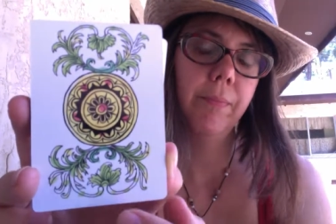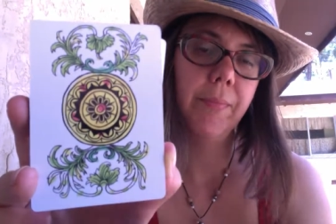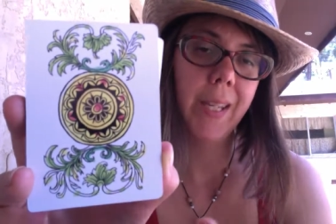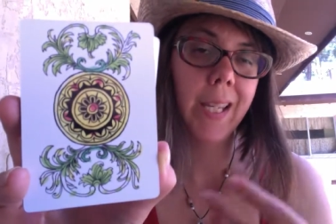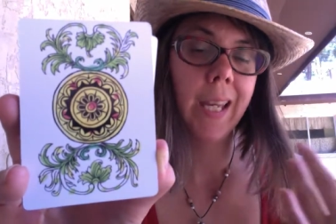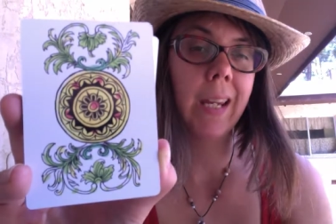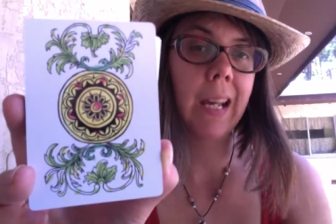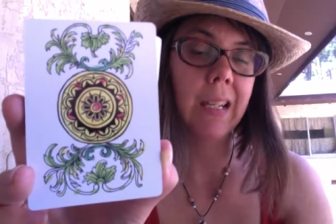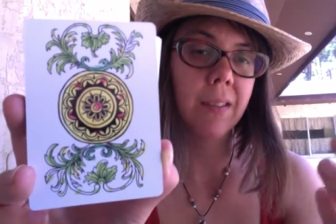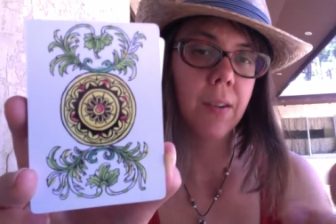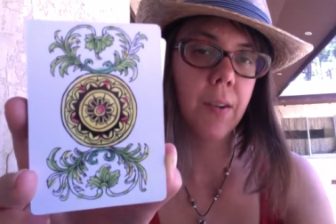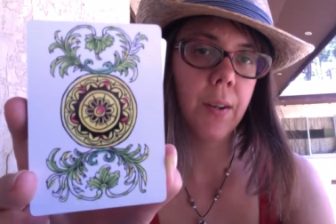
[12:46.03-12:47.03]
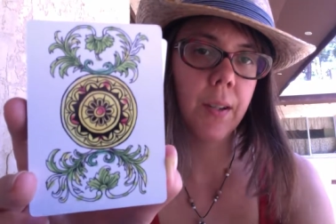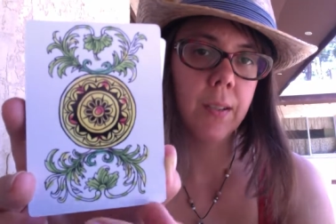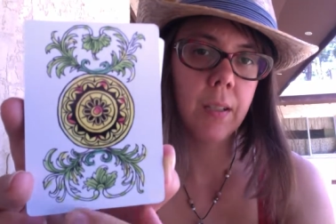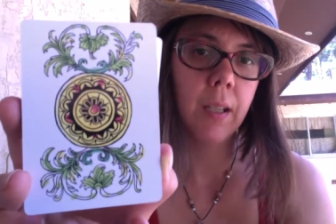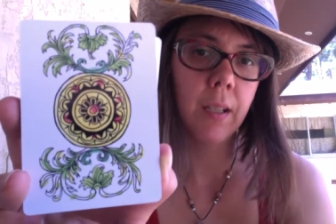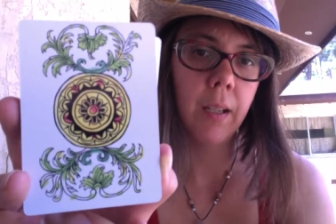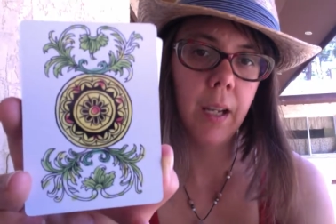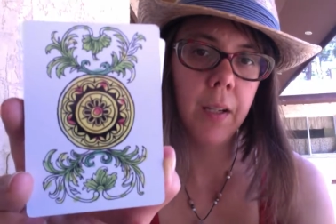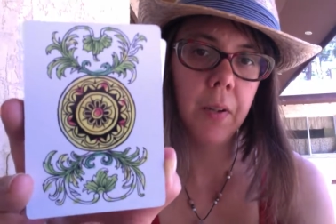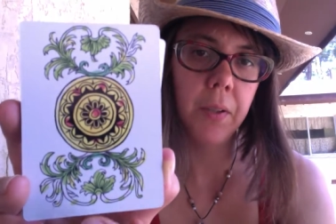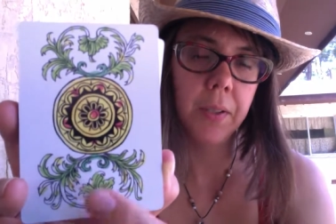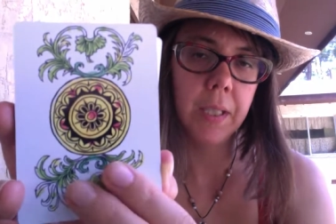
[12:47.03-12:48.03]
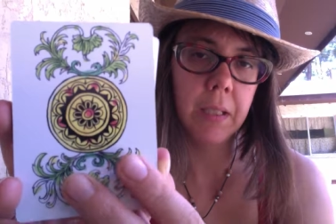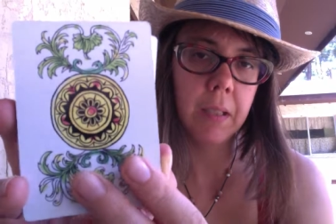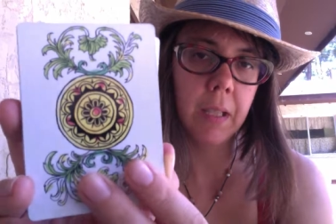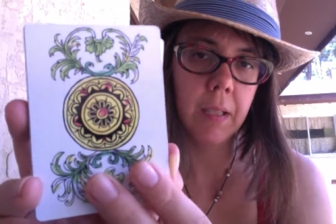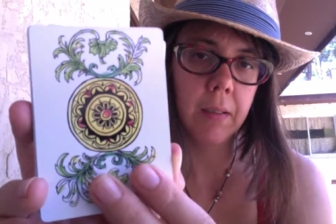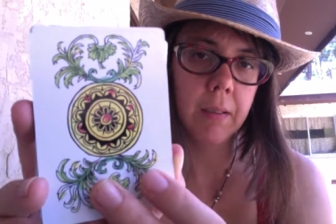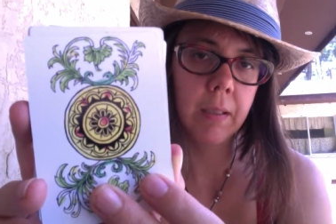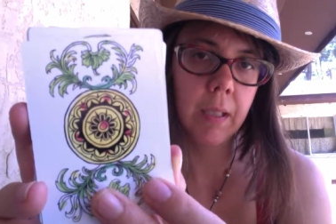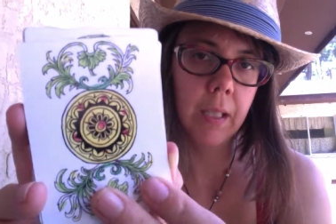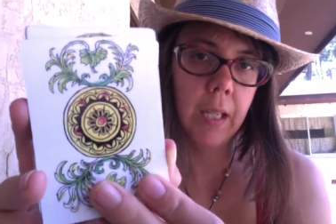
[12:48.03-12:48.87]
Again, as an artist, I notice these things.